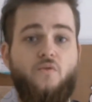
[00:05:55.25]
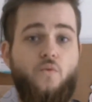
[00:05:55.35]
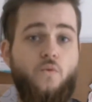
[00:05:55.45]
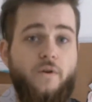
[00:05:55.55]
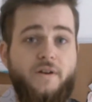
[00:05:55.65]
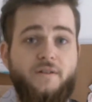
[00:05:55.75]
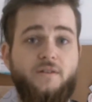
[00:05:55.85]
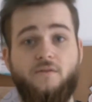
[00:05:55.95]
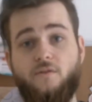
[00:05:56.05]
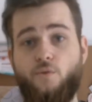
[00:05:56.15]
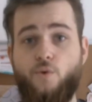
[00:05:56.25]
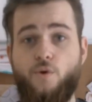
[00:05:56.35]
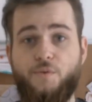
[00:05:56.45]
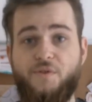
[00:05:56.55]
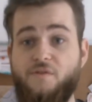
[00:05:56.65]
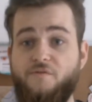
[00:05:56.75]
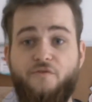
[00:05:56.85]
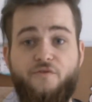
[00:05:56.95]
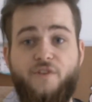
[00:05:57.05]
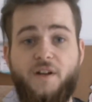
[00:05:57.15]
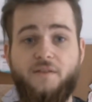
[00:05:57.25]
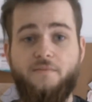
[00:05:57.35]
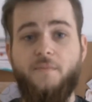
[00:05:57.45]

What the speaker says: weird, quirky, fun?